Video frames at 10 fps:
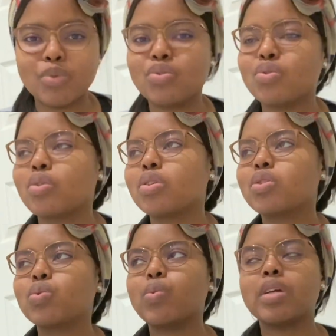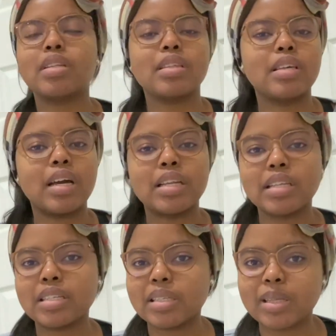Do not sweat the
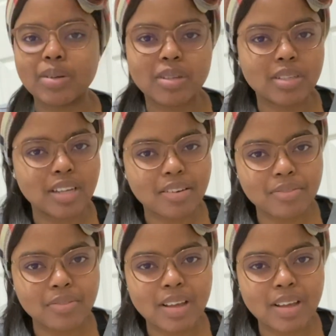unnecessary stuff.